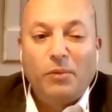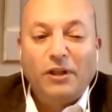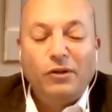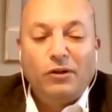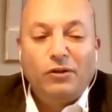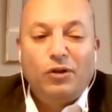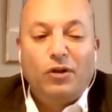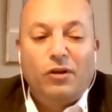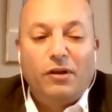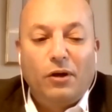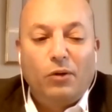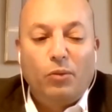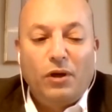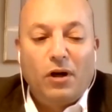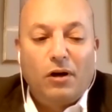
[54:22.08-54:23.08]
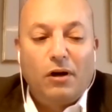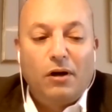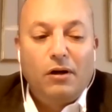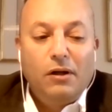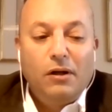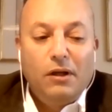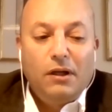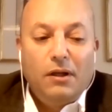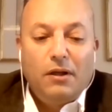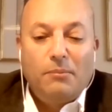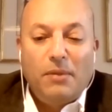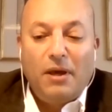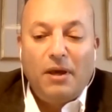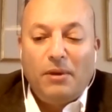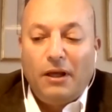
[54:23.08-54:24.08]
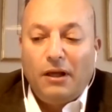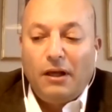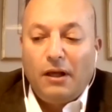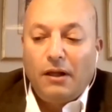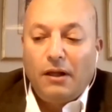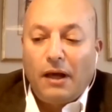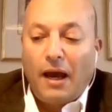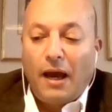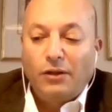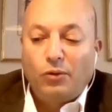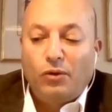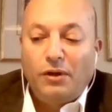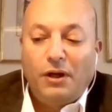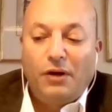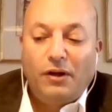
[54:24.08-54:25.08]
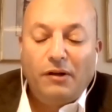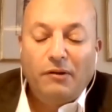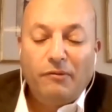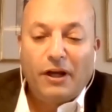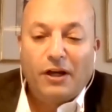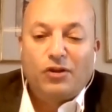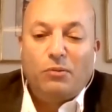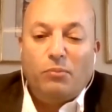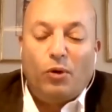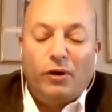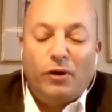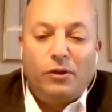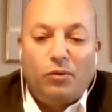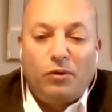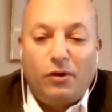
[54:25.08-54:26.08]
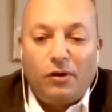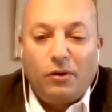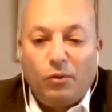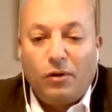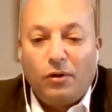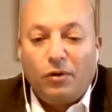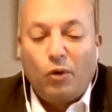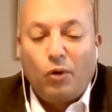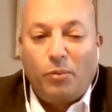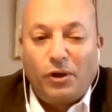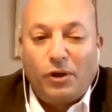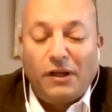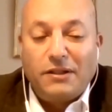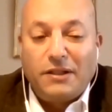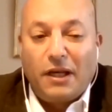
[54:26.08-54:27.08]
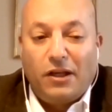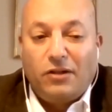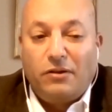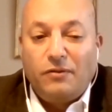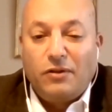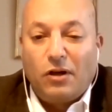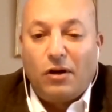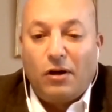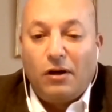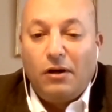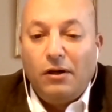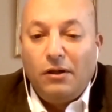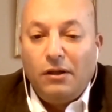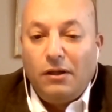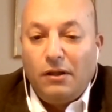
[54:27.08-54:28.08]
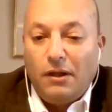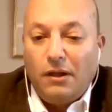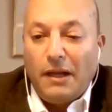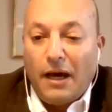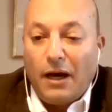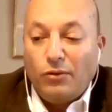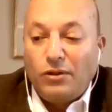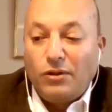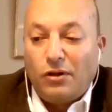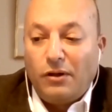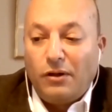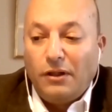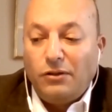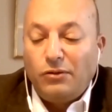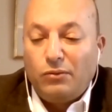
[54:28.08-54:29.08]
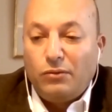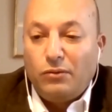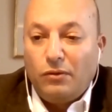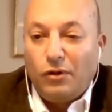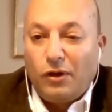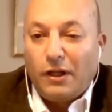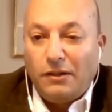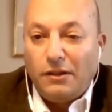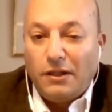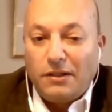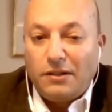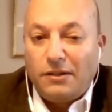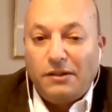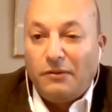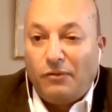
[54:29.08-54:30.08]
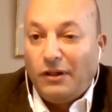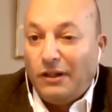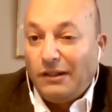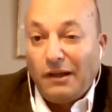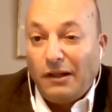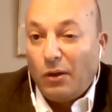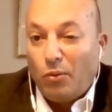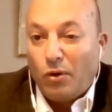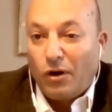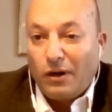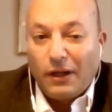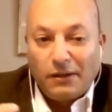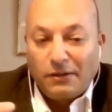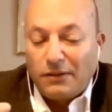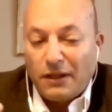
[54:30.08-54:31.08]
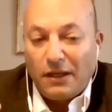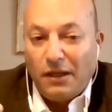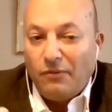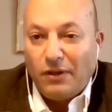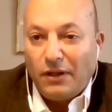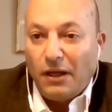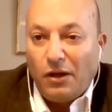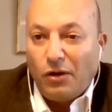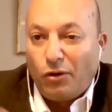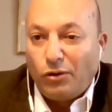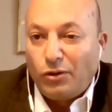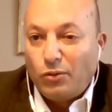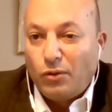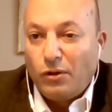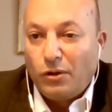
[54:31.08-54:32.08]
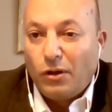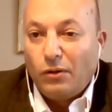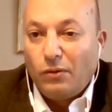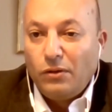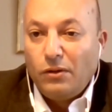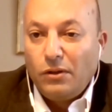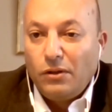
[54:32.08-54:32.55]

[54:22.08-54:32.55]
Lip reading: But do you think we are maybe at or near an inflection point where corporate executives are now starting to look at this differently than they were, like say even a year or two ago.